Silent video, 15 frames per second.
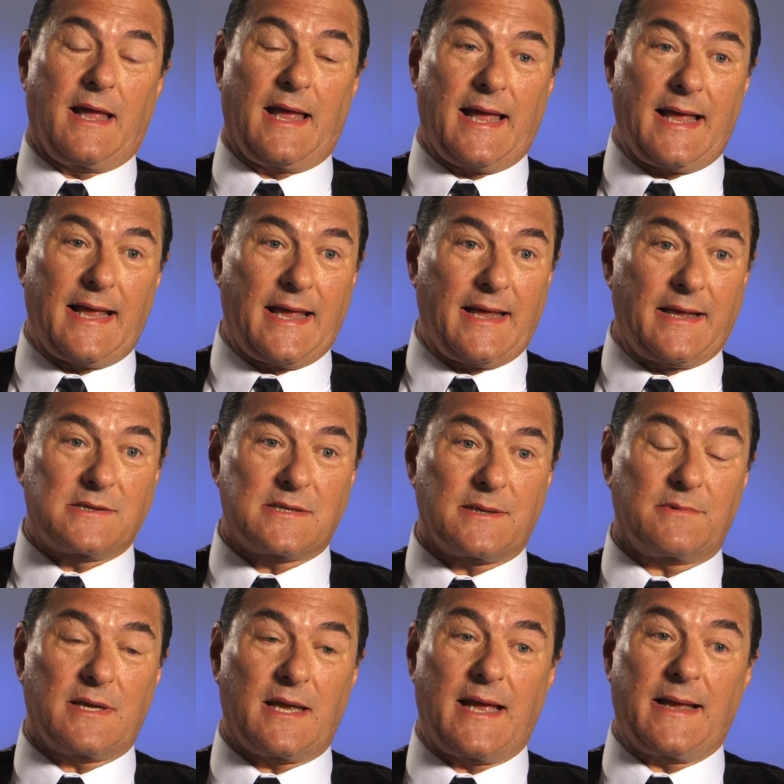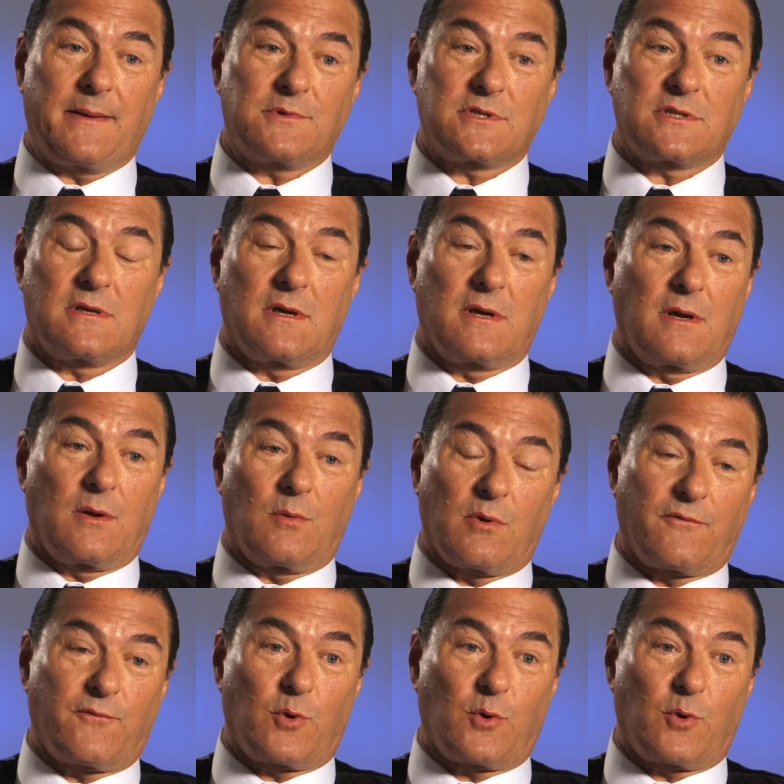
And sometimes we're